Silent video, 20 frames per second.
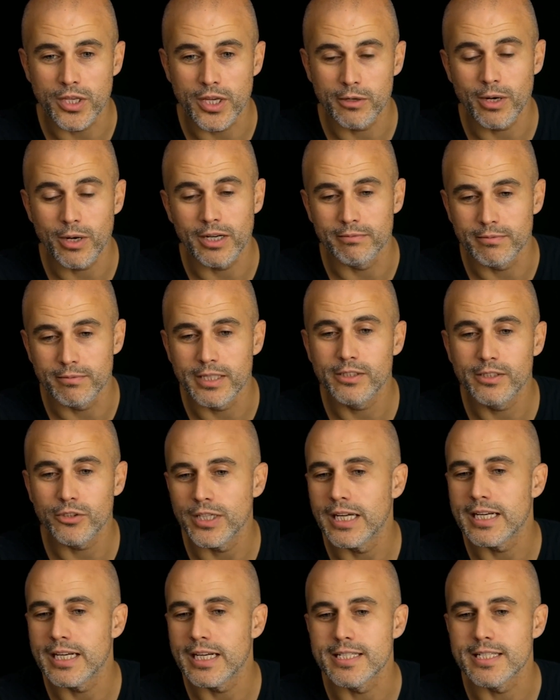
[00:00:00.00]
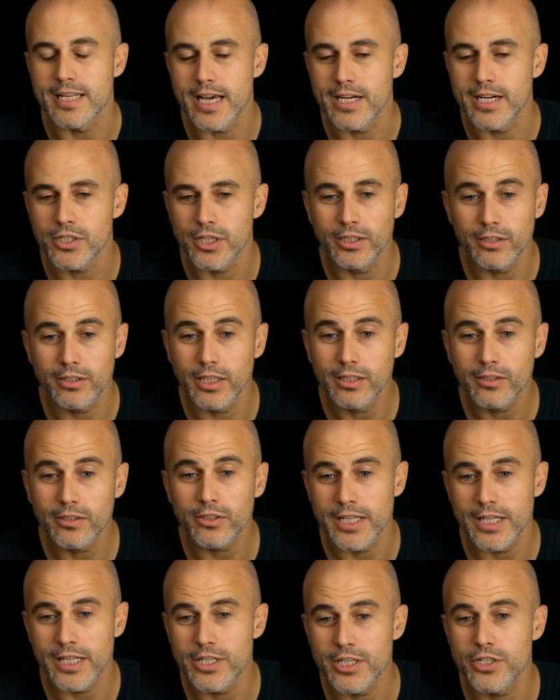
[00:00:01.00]

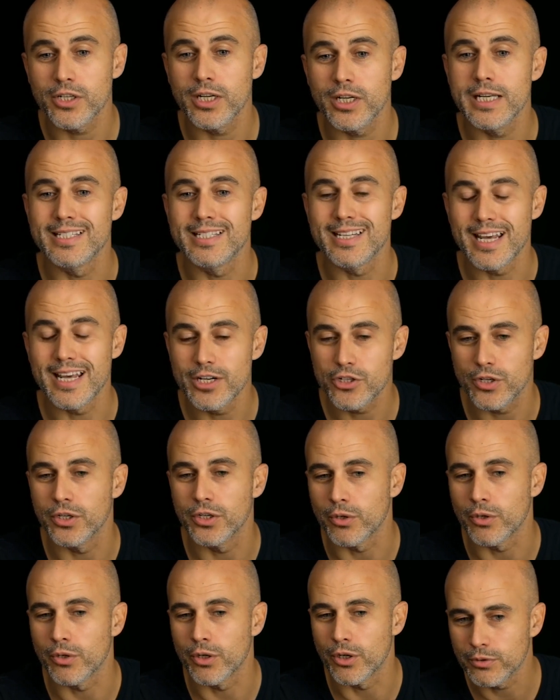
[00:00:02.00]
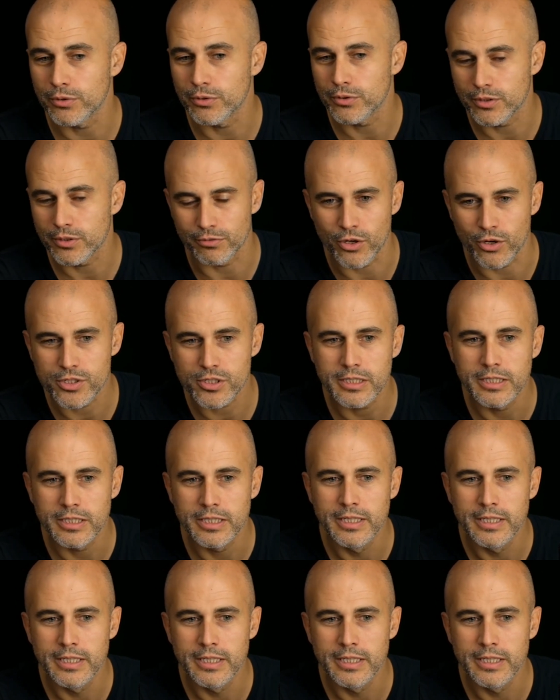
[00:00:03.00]
internationalization and growth, of course,